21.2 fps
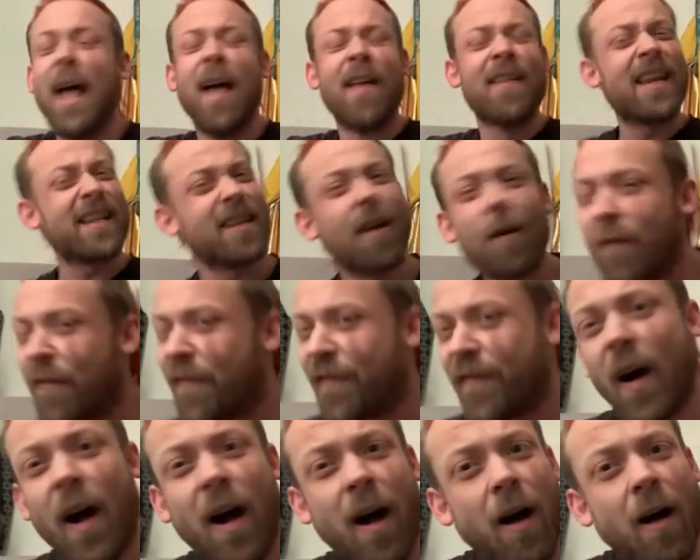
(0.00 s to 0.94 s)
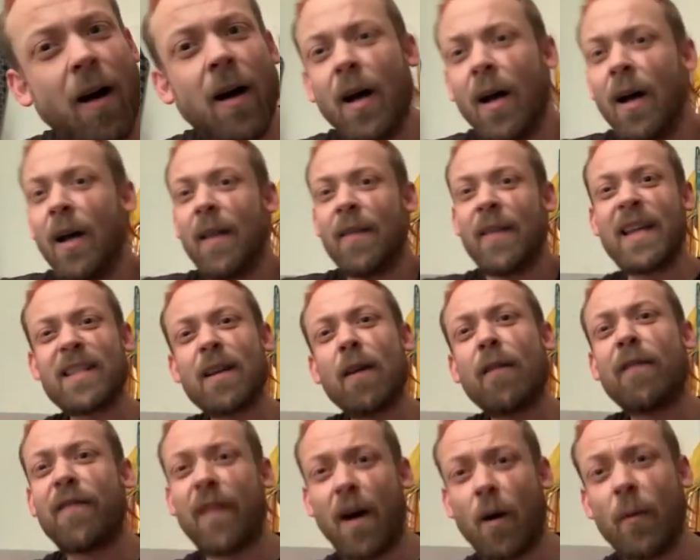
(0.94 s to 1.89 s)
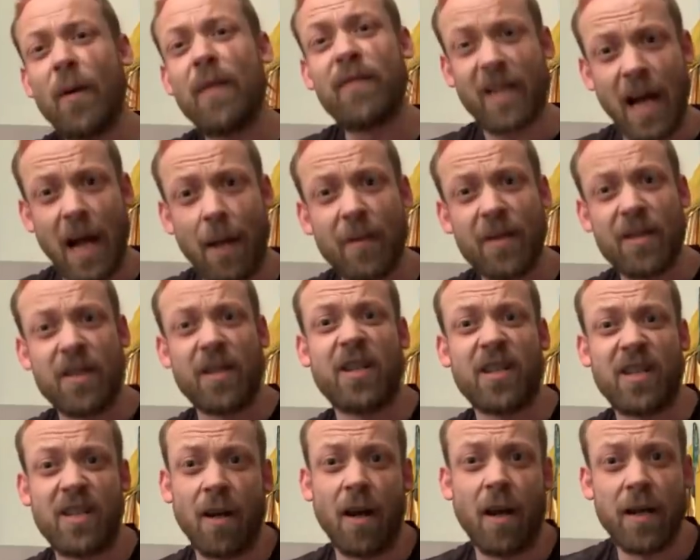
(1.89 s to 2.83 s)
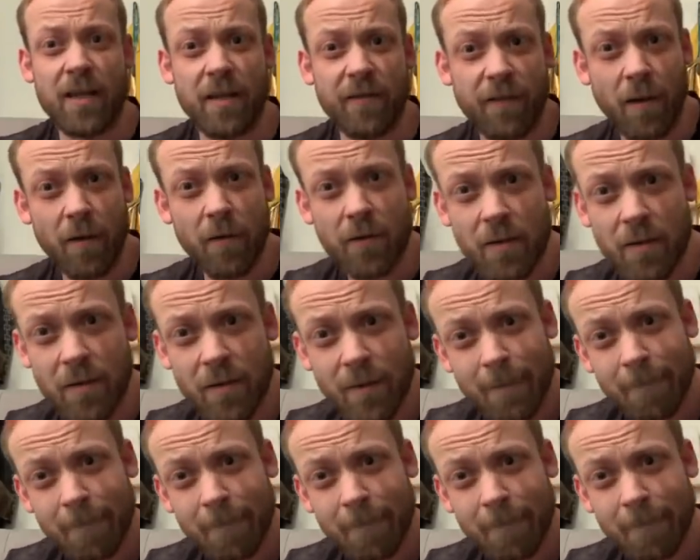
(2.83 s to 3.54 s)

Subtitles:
That's how far we've come as a society, folks.